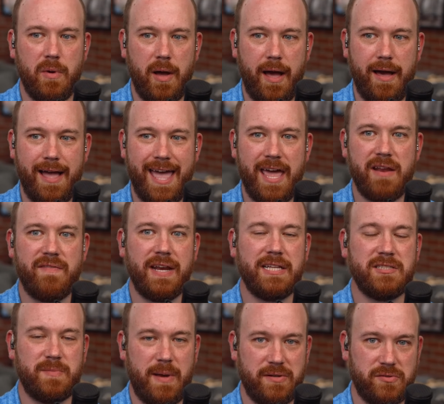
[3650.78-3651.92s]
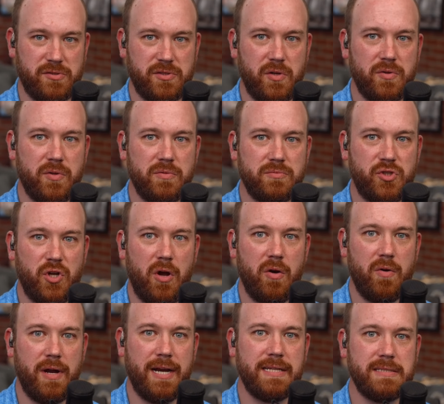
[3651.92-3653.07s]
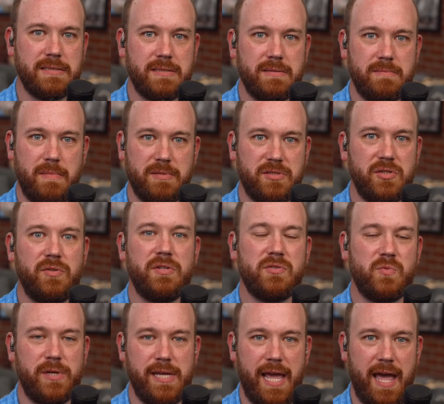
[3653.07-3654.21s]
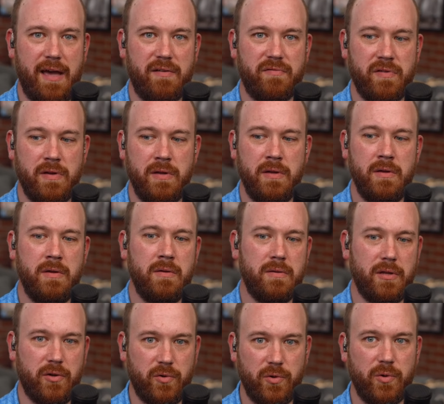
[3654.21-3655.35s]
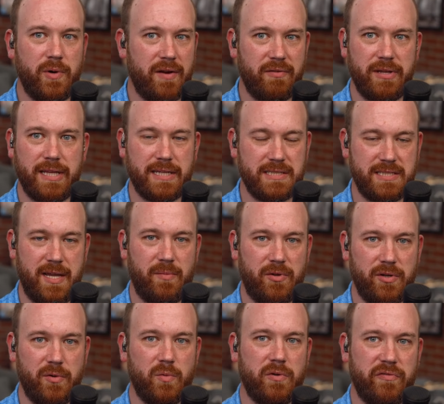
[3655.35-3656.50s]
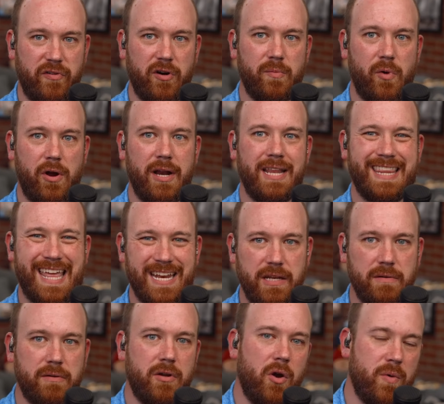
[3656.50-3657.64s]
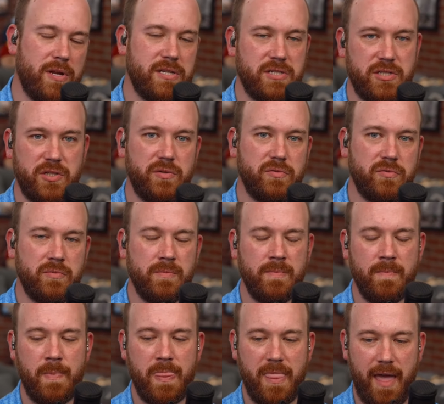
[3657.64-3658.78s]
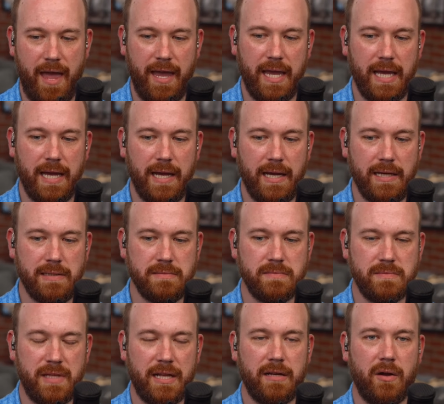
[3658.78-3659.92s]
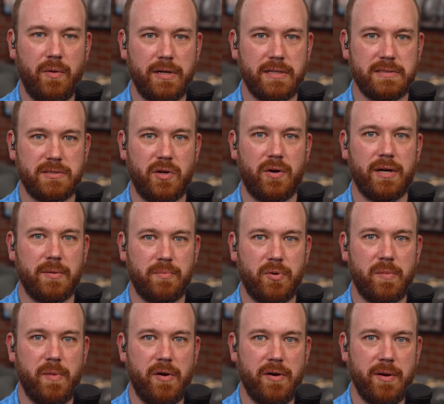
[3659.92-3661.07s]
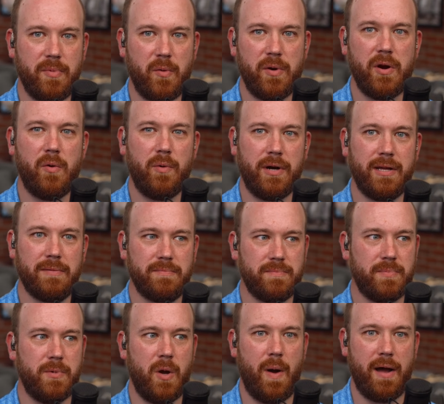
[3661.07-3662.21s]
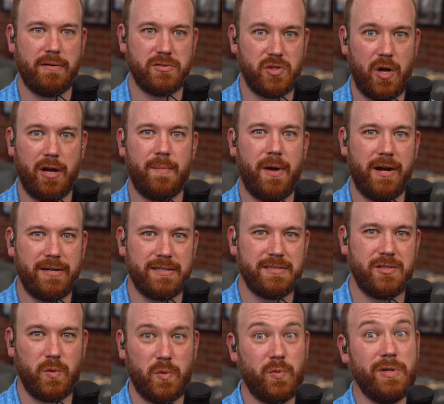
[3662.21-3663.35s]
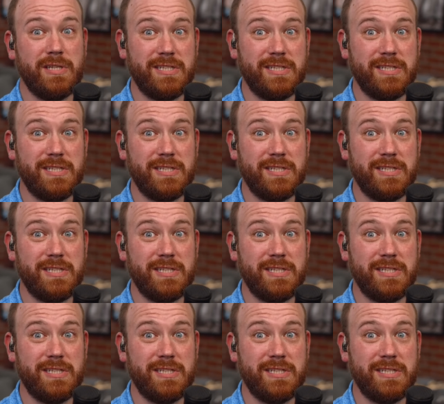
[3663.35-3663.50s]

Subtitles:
ahead of any special show, and as soon as we have the crew and everything assembled and we're firm on it, then go into starting to promote it. But we don't want to go out and talk about it until we're really